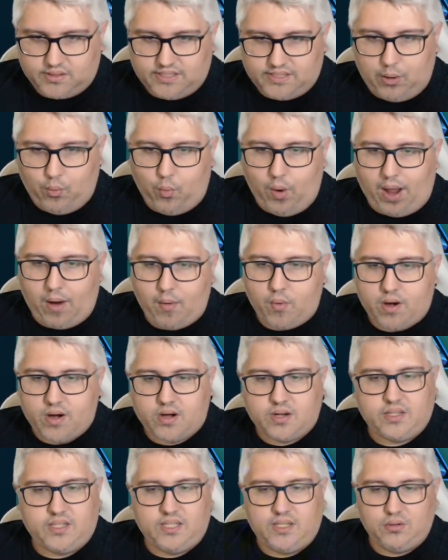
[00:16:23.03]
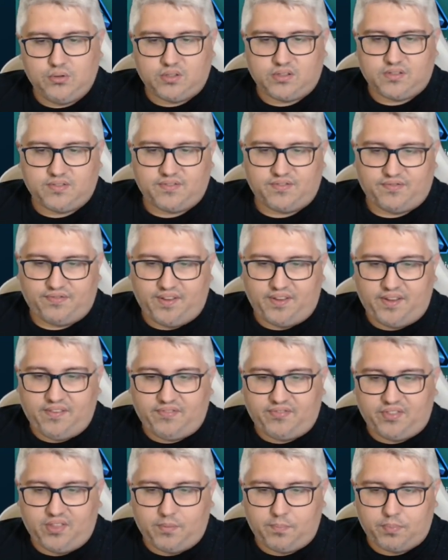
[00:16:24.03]
The wearer deals
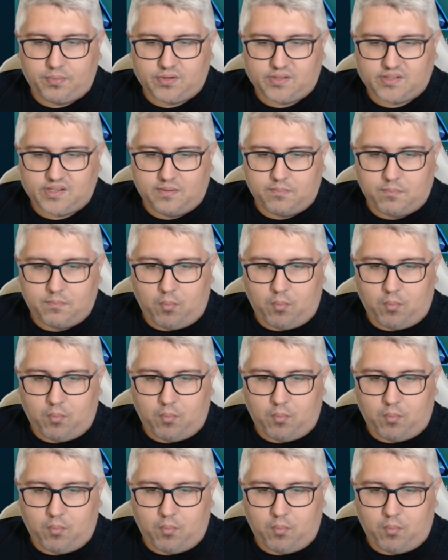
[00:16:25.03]
50%